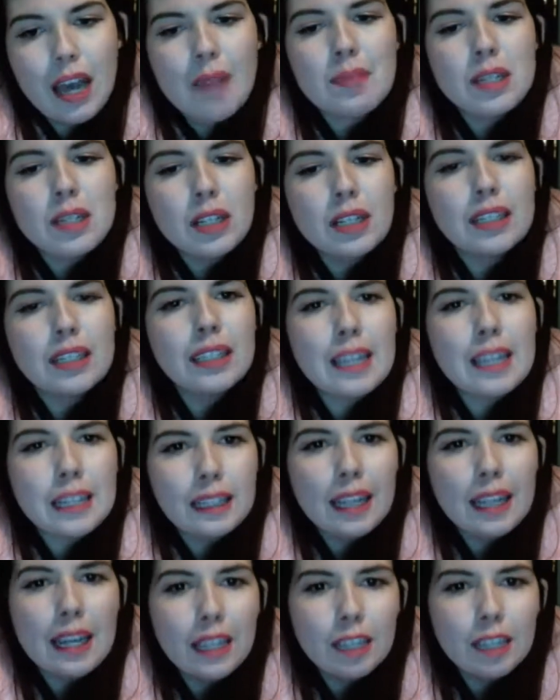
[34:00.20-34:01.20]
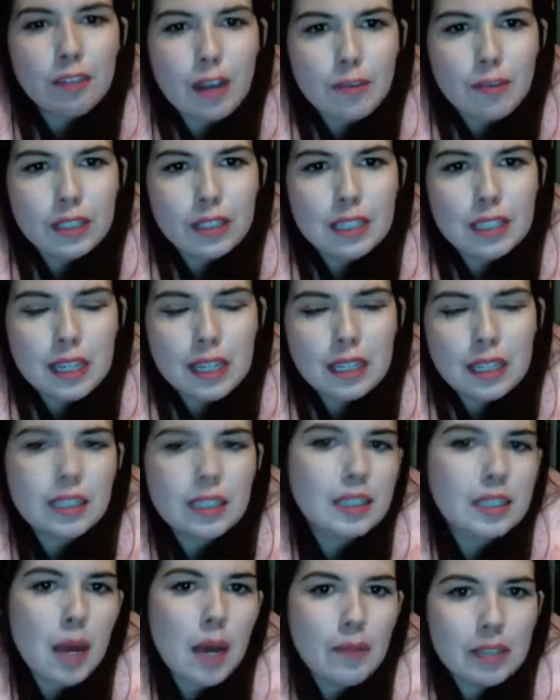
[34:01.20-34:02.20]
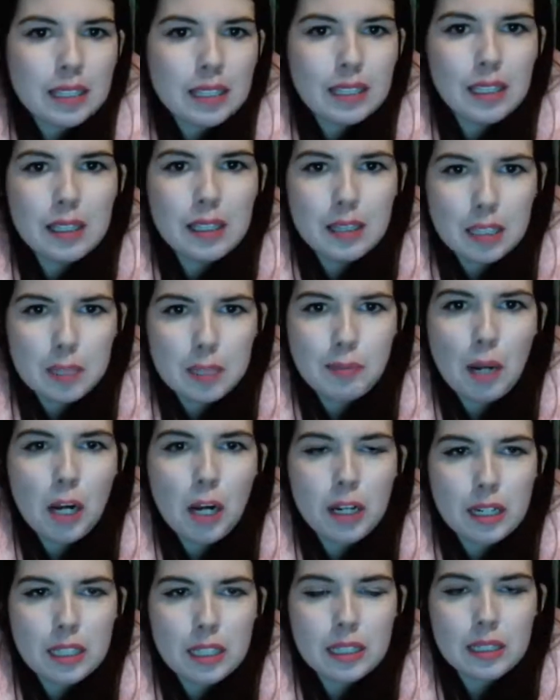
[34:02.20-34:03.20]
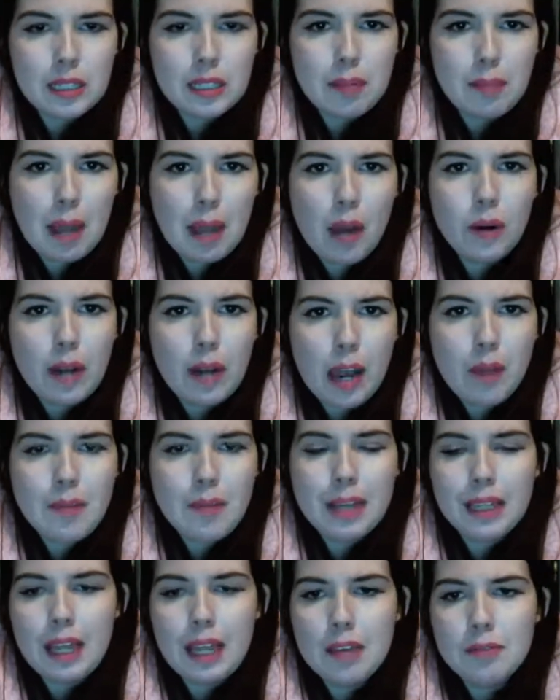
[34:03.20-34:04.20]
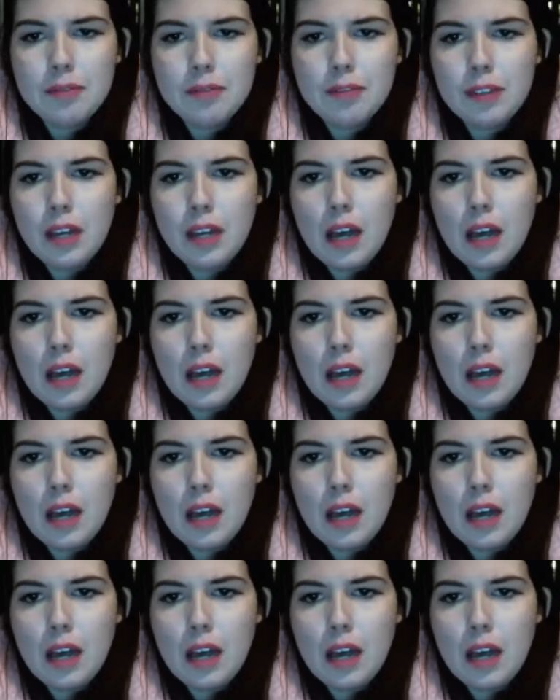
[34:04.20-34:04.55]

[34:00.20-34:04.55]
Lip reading: I'm still going to lightly reference things because obviously this part is about how my life